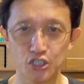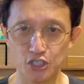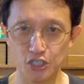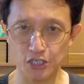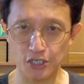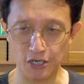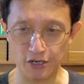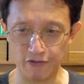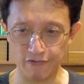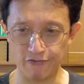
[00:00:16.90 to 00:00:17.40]

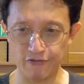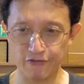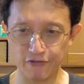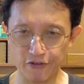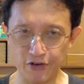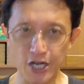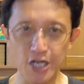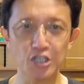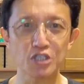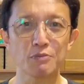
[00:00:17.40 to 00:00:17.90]
sheet of
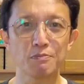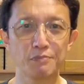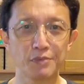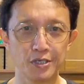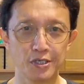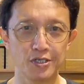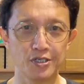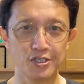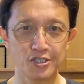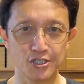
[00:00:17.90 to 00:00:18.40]
fresh
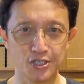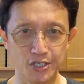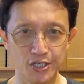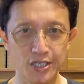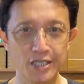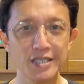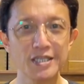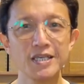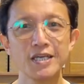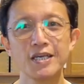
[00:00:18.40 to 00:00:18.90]
bean curd
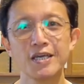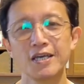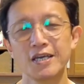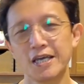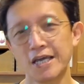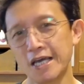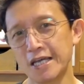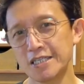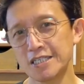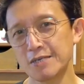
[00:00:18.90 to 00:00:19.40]
skin
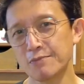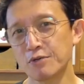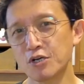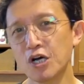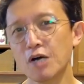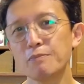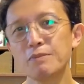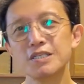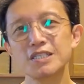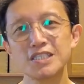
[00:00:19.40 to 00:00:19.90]
and some
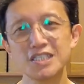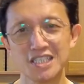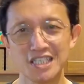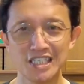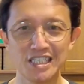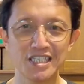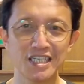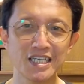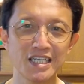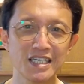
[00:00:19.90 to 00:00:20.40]
common
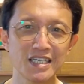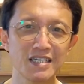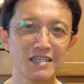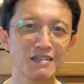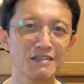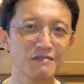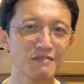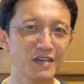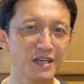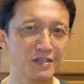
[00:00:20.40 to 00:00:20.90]

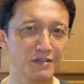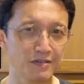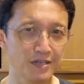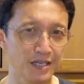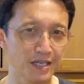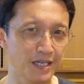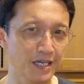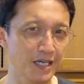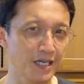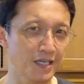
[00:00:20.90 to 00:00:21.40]
seasoning that you
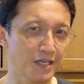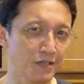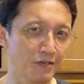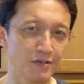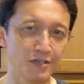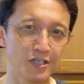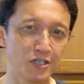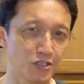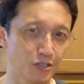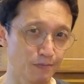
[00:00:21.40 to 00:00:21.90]
can get it
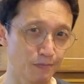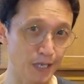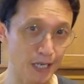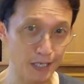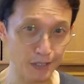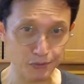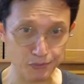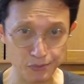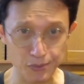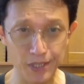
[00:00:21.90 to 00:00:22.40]
in your kitchen
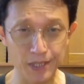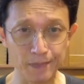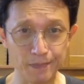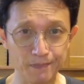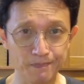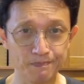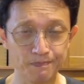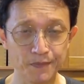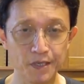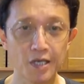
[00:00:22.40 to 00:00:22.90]
pantry.
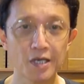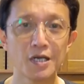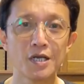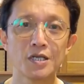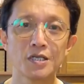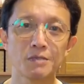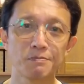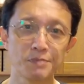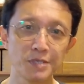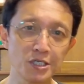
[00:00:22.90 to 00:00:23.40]

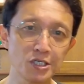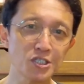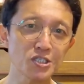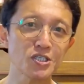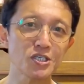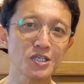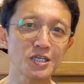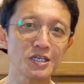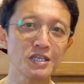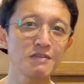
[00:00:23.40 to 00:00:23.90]
The bean
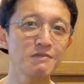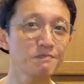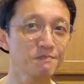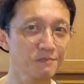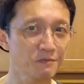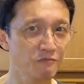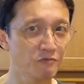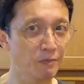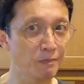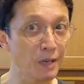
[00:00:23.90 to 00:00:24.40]
curd
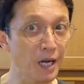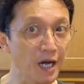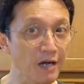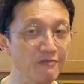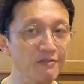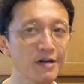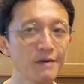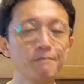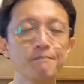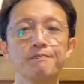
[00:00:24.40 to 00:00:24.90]
skin, you
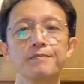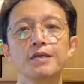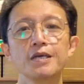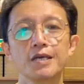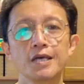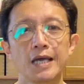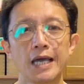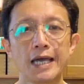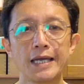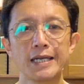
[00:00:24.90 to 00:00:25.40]
puff up
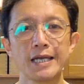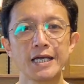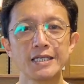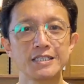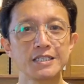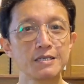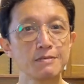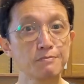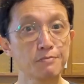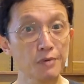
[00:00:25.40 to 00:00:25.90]
and
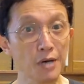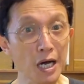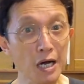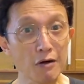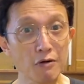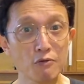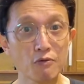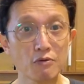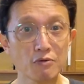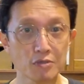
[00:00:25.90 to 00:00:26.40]
nicely
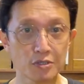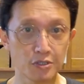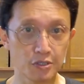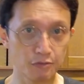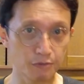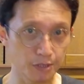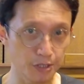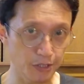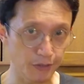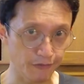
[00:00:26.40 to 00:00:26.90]
brown
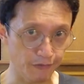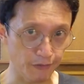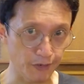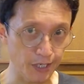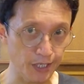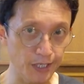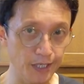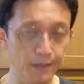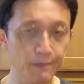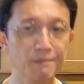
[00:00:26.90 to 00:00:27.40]
during
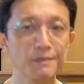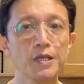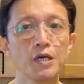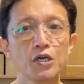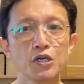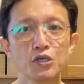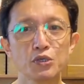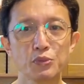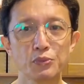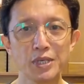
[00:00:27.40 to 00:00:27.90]
defrying,
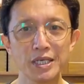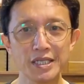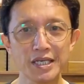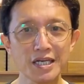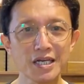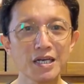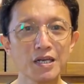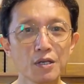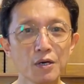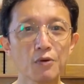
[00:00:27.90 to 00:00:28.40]

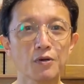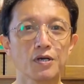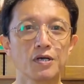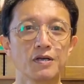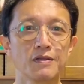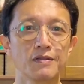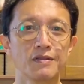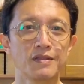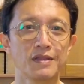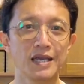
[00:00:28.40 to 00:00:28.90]
creating a
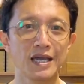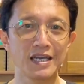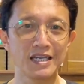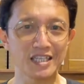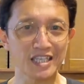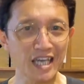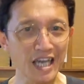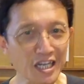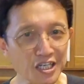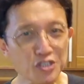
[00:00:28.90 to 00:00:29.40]
look
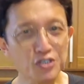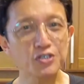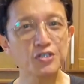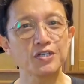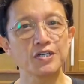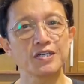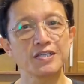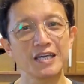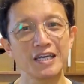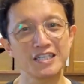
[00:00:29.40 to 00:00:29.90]
and a
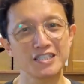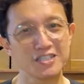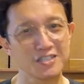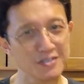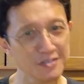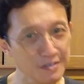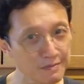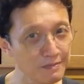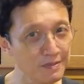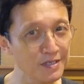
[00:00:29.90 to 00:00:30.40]
texture that is
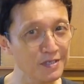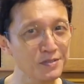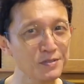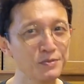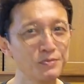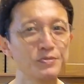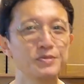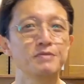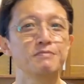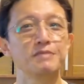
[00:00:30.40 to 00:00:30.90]
similar
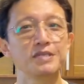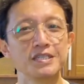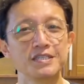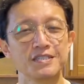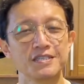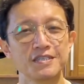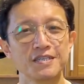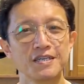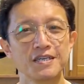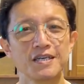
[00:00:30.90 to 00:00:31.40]
to real
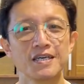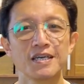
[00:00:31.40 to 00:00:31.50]
meat.